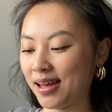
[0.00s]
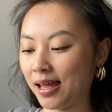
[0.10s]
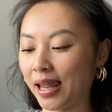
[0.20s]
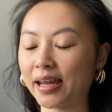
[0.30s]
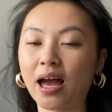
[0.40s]

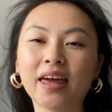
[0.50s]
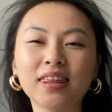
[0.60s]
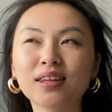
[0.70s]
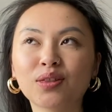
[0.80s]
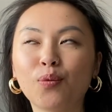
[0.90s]
Like, I
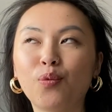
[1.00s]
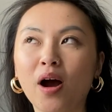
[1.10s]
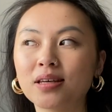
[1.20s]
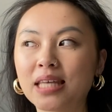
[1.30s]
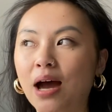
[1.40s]
think the
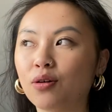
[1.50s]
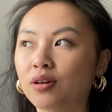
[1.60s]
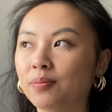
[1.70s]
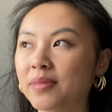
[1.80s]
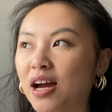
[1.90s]
worst
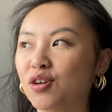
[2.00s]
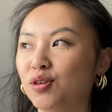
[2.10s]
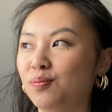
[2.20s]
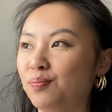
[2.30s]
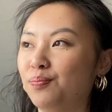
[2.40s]
outcome that could
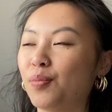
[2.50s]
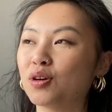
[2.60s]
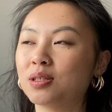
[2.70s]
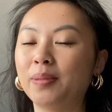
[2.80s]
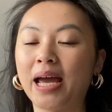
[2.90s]

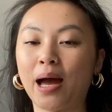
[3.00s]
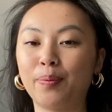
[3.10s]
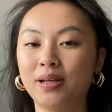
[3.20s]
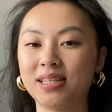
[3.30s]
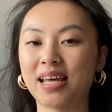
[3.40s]
possibly
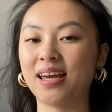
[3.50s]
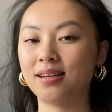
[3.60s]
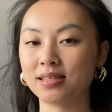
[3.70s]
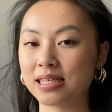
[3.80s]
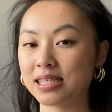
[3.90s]
happen is that it
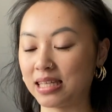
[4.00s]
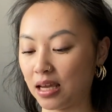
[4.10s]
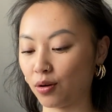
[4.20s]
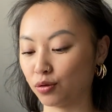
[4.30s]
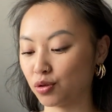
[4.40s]
doesn't stick
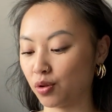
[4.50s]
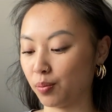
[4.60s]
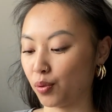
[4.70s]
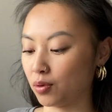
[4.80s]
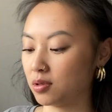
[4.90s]
onto the
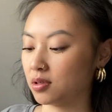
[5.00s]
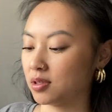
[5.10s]
board.